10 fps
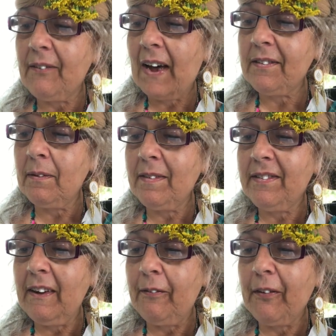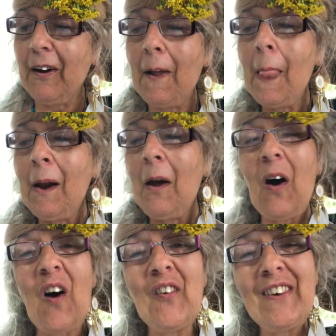of atoms differ
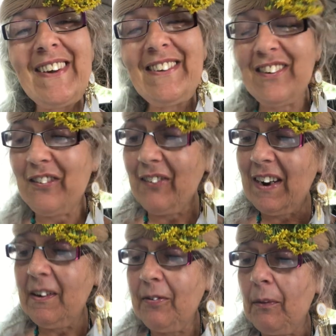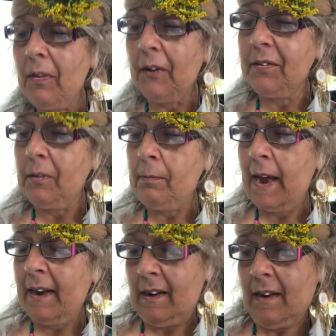only degree from those of
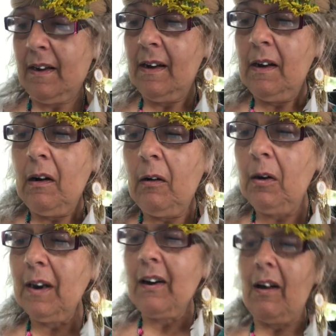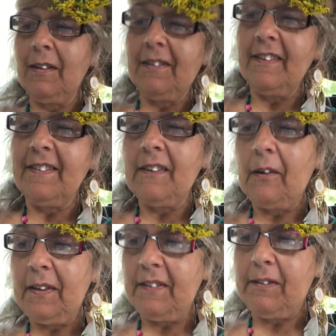men. All occultists know
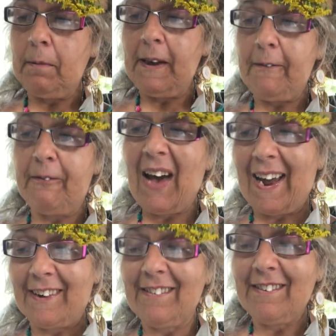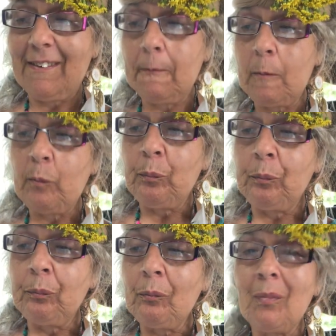this to be a fact.
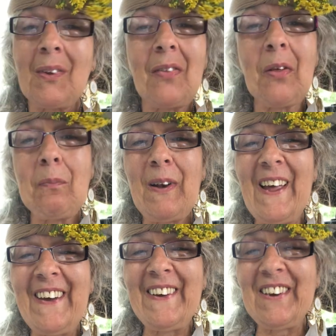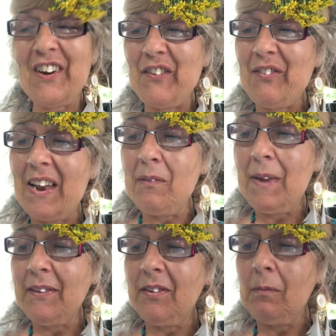The plane of
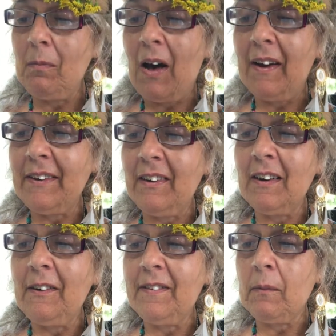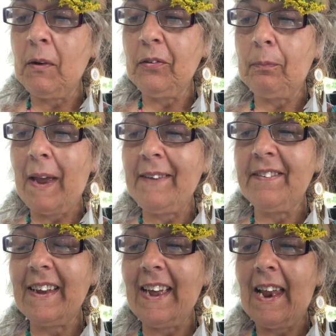elemental mind includes the most
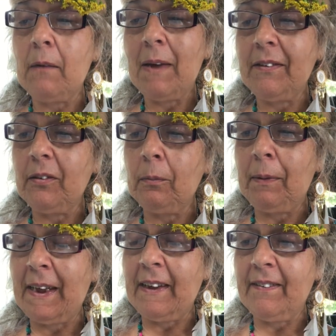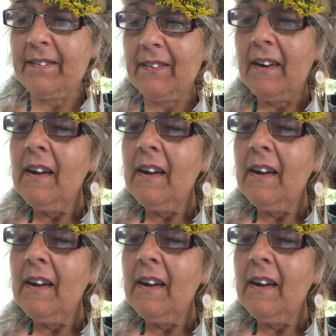basic elemental beings.